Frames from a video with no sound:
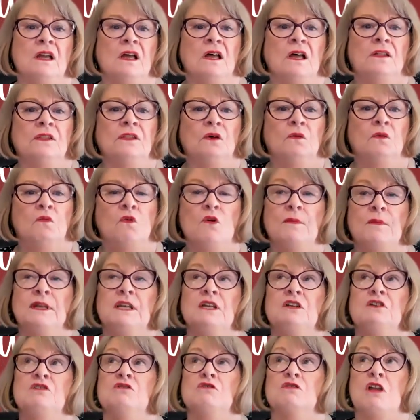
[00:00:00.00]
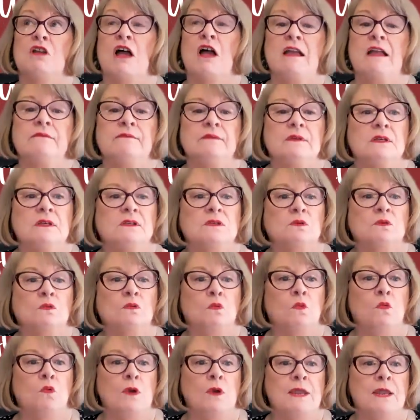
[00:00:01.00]
The woman in your life is
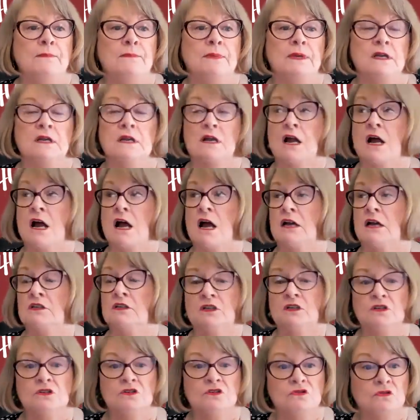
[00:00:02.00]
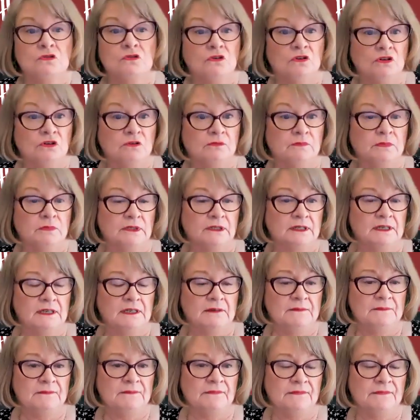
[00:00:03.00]
weeping uncontrollably.